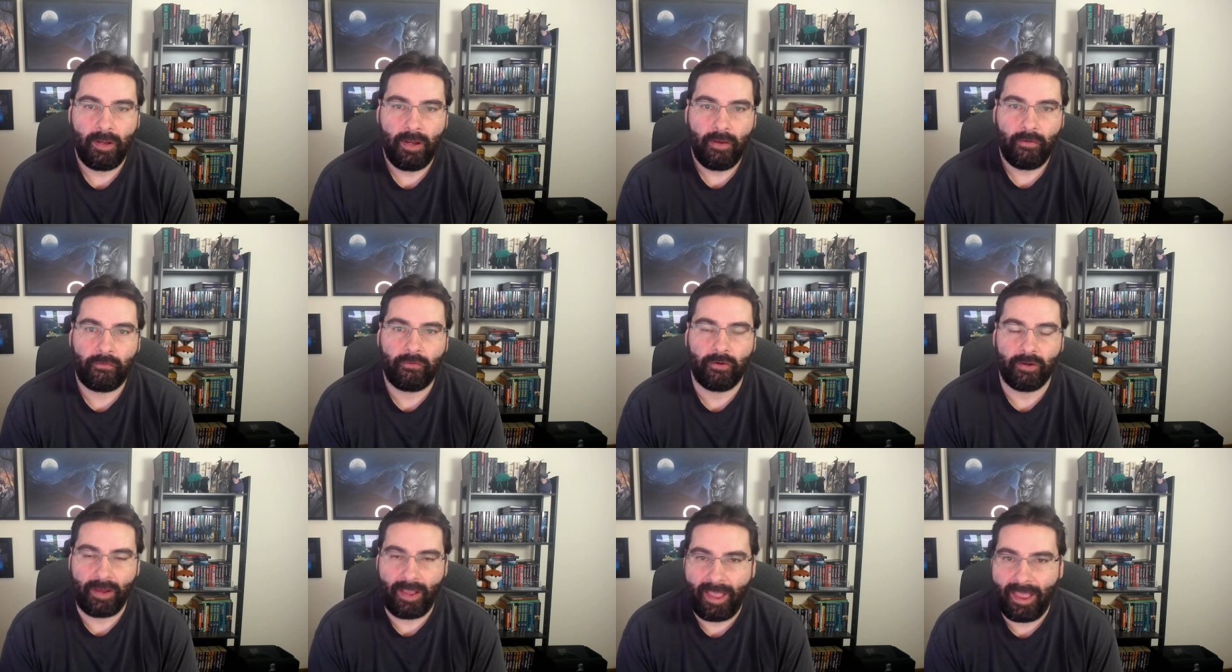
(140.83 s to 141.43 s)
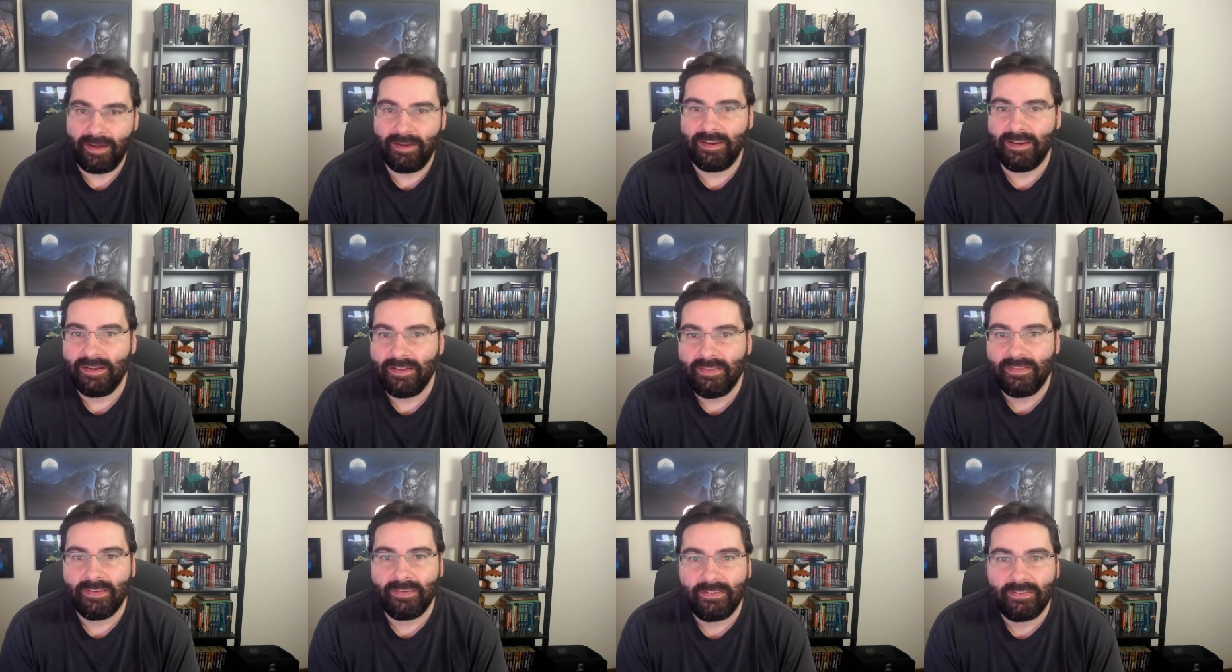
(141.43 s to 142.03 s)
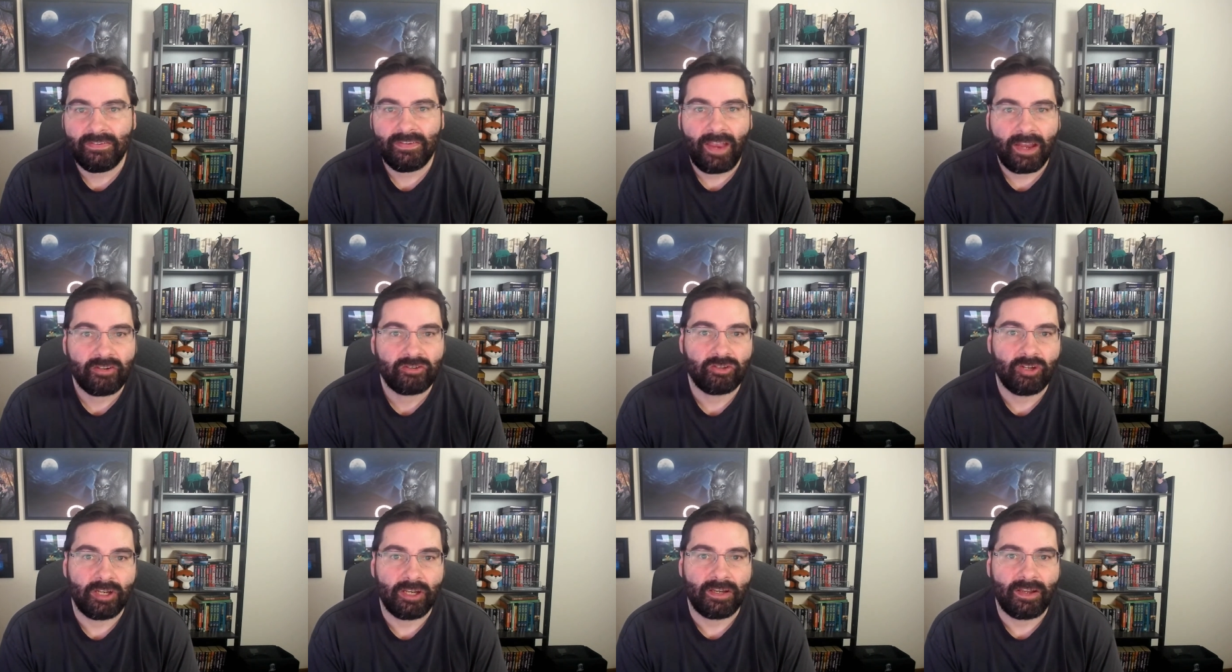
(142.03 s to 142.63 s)
So you're ending this
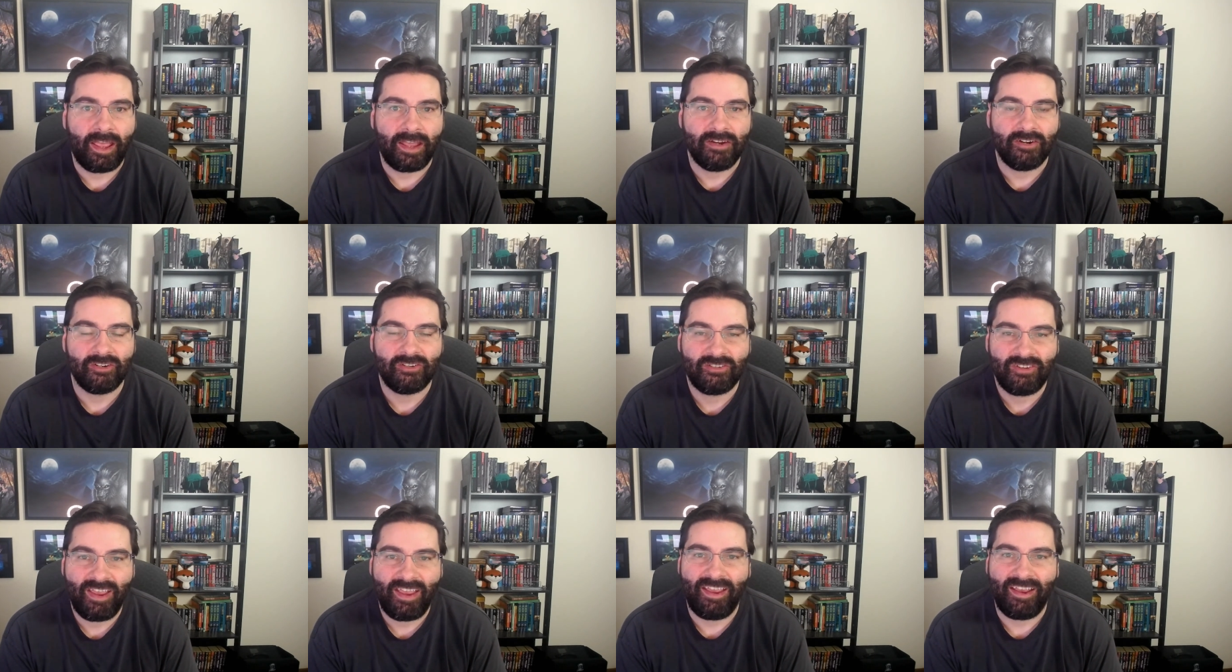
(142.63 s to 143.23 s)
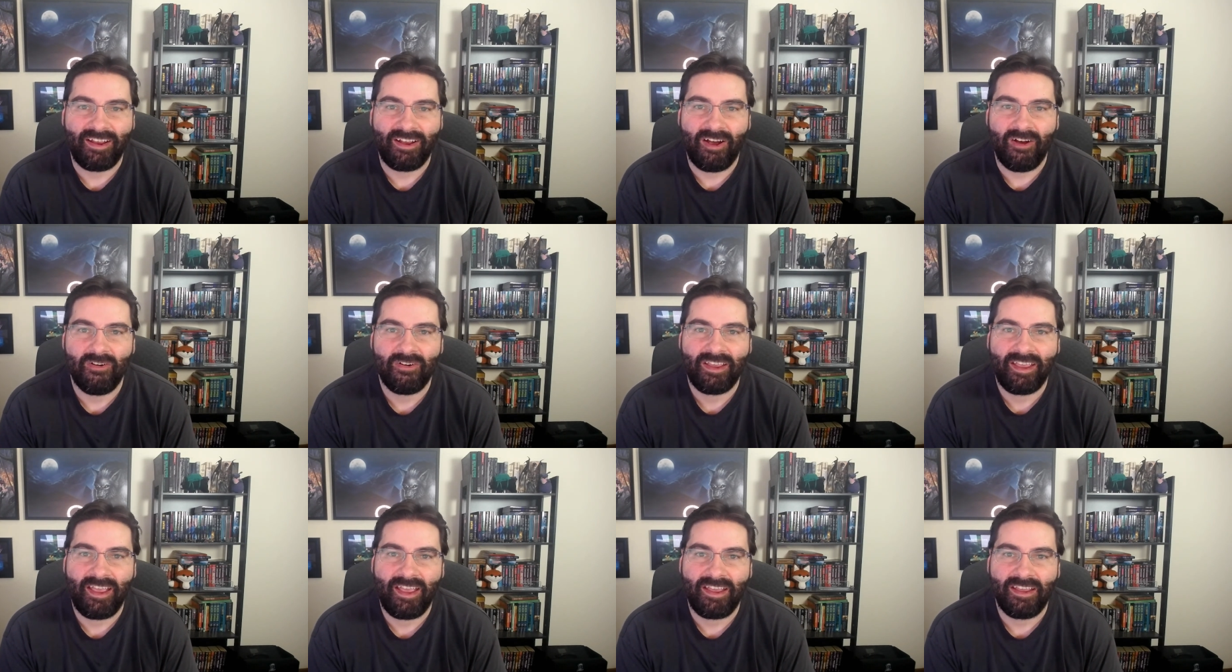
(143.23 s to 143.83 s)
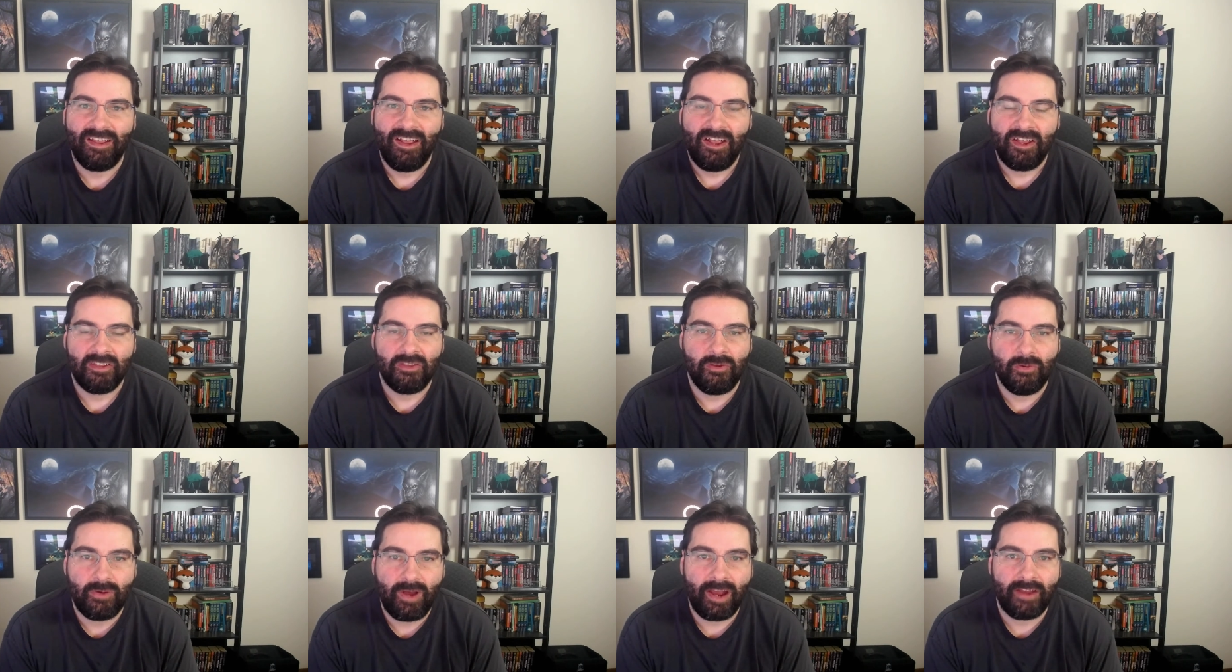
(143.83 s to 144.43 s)
session and you're saying, okay,
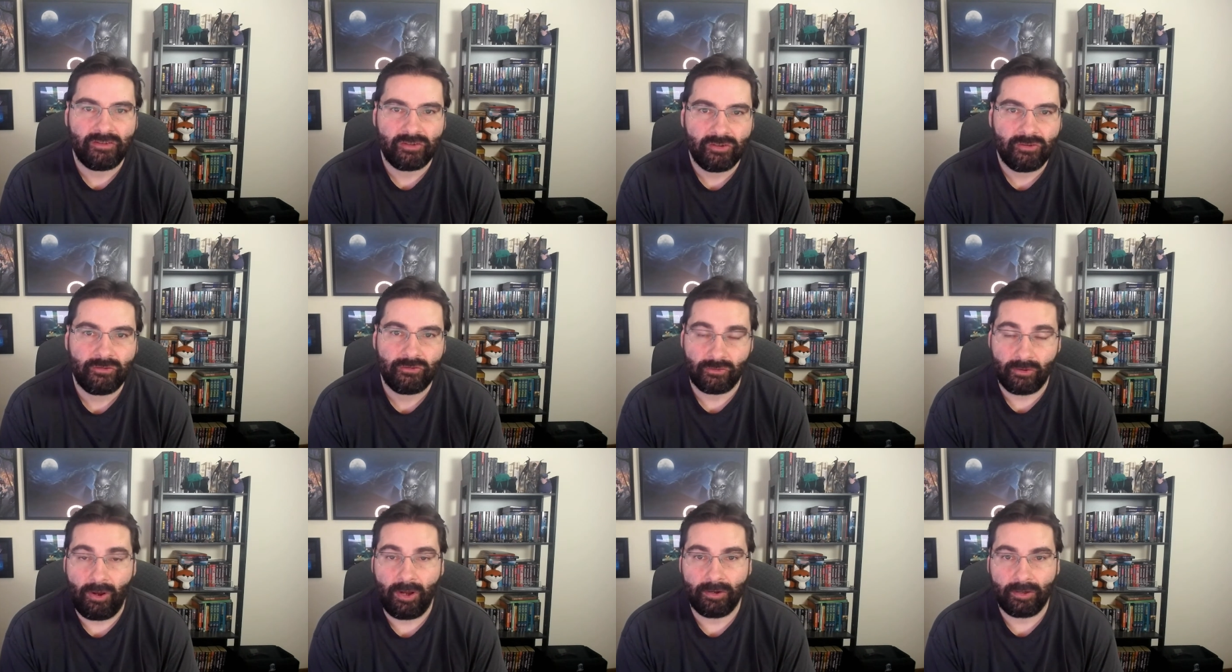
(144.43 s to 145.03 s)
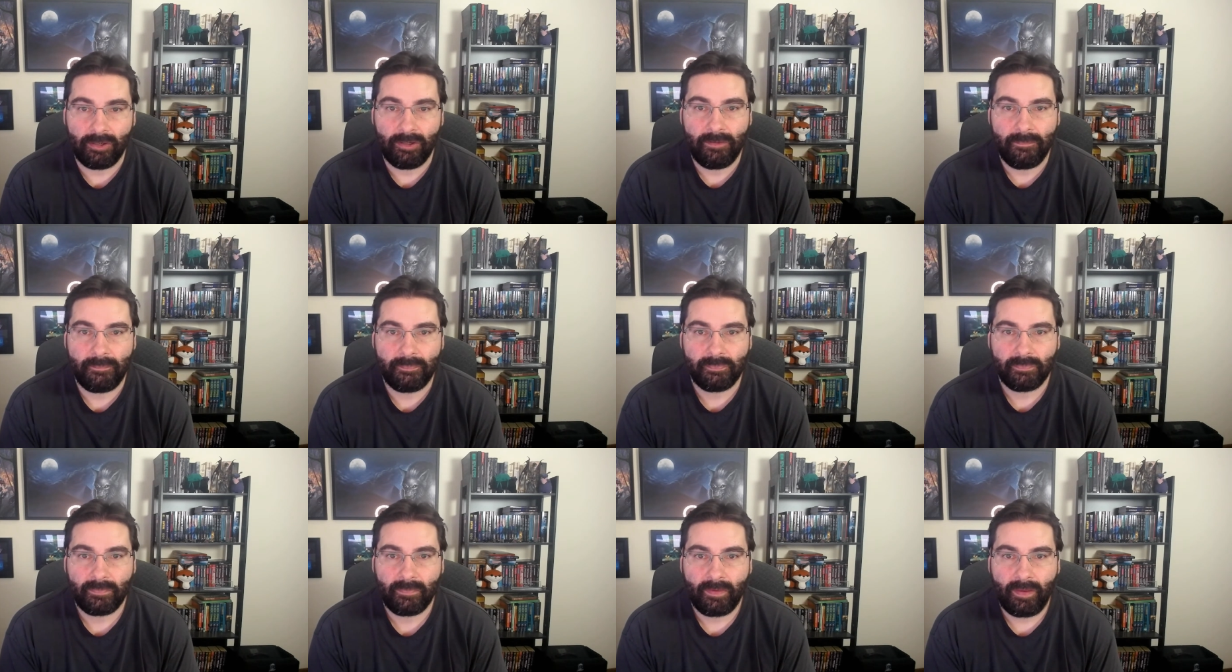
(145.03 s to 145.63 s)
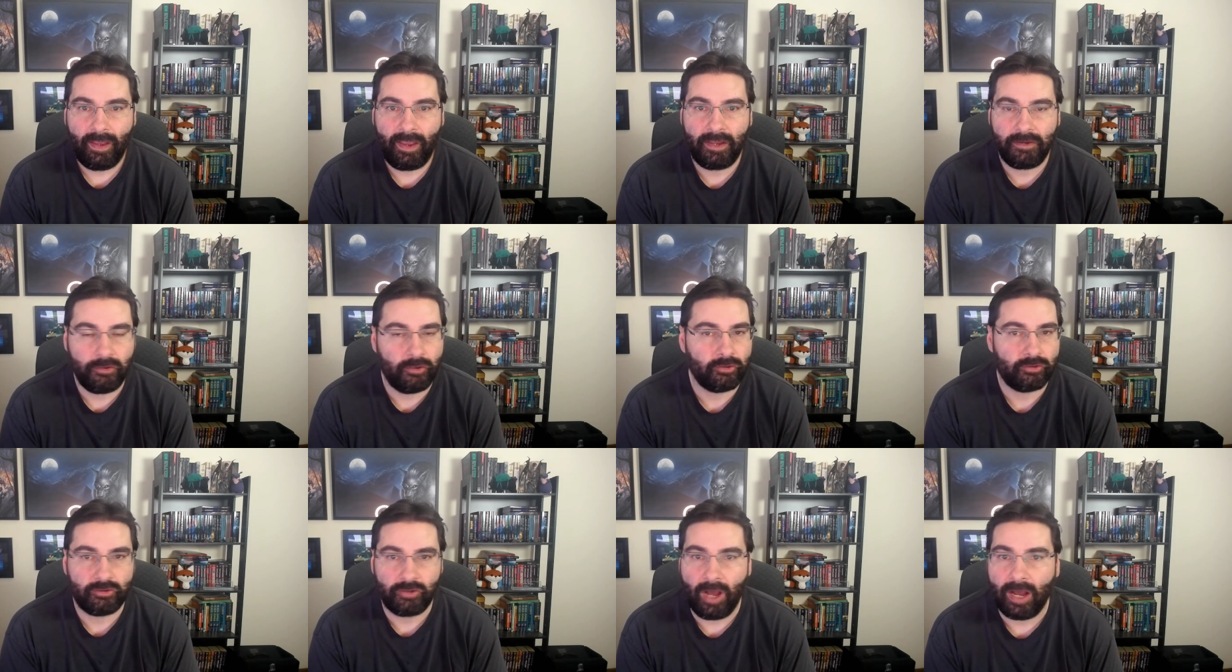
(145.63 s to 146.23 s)
you guys are stronger and
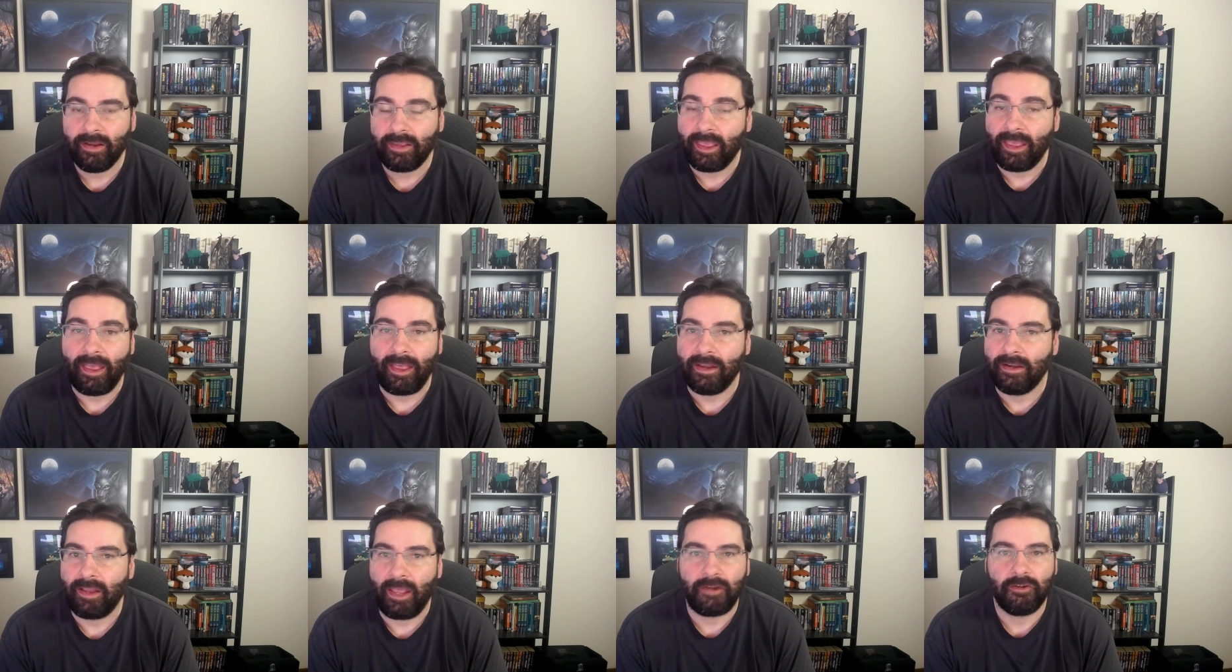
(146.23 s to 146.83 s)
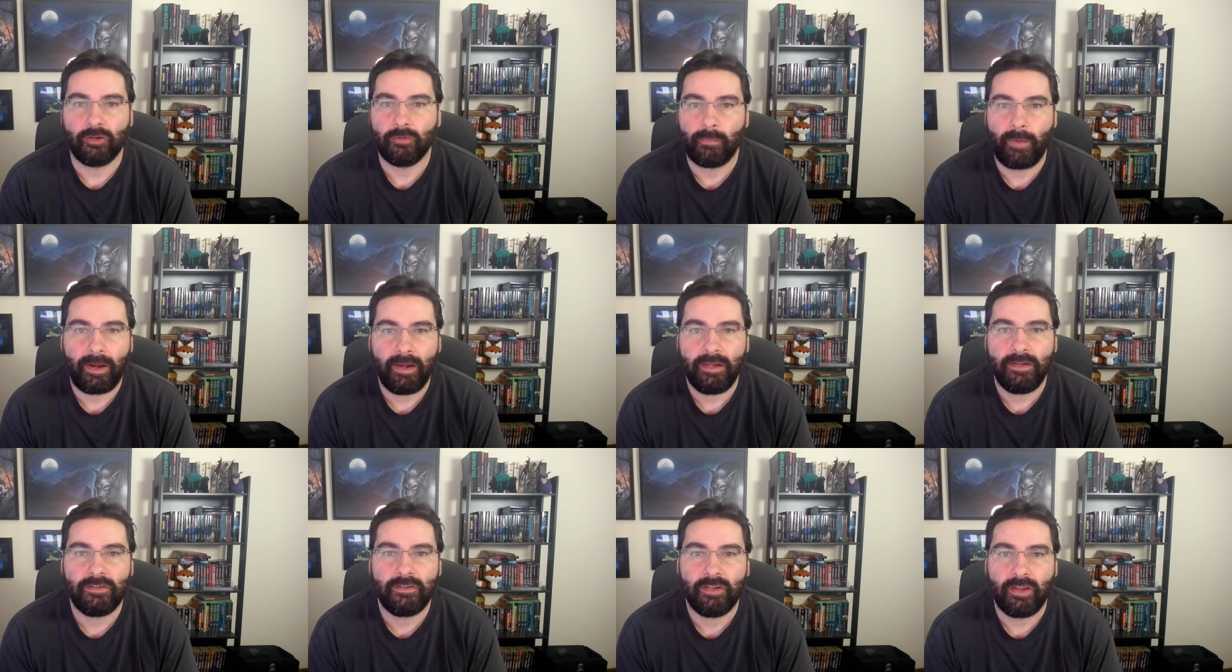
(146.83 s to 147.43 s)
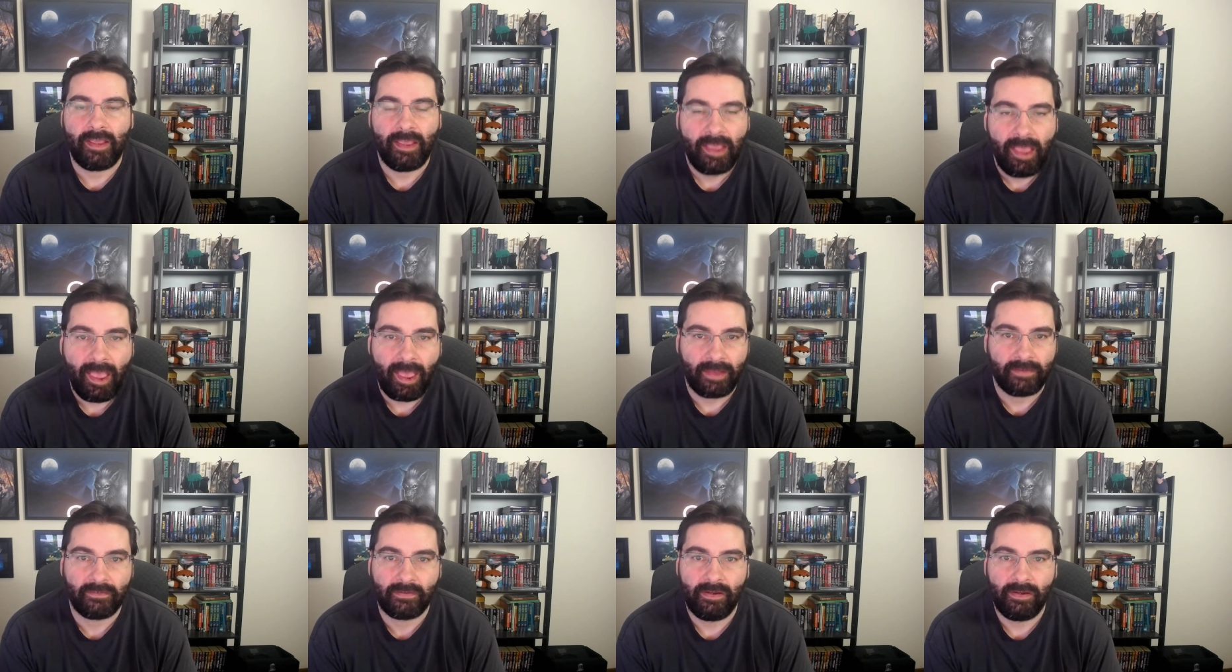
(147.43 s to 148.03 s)
you're dug in and you're ready to
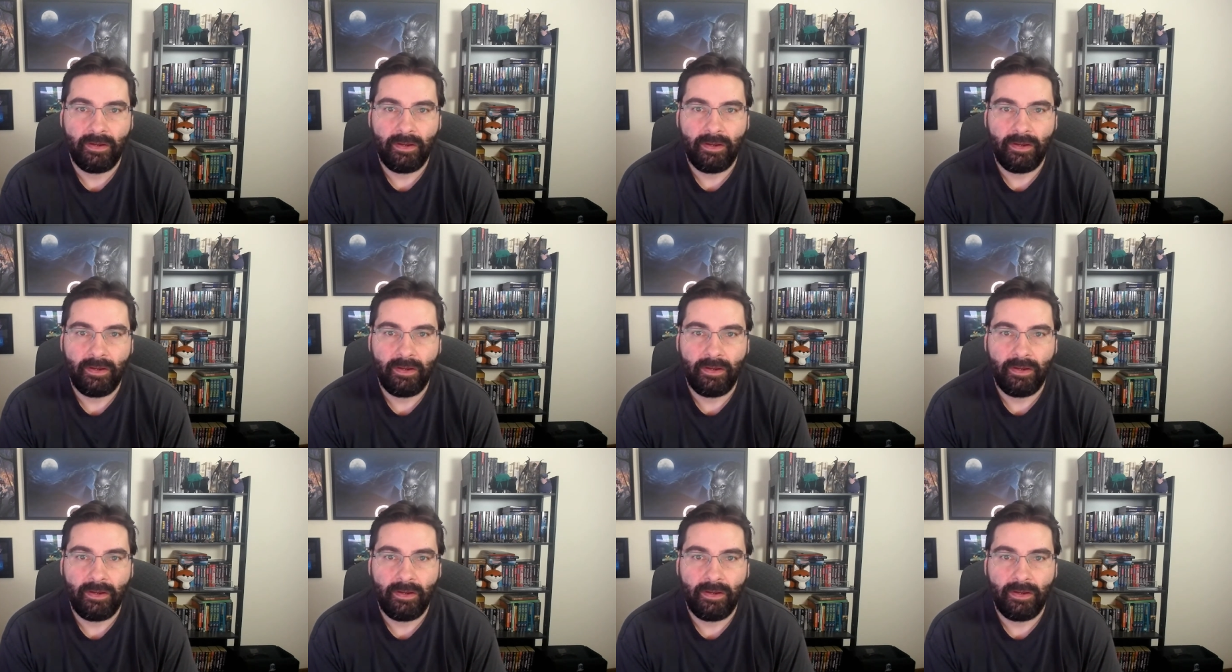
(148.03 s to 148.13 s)
hit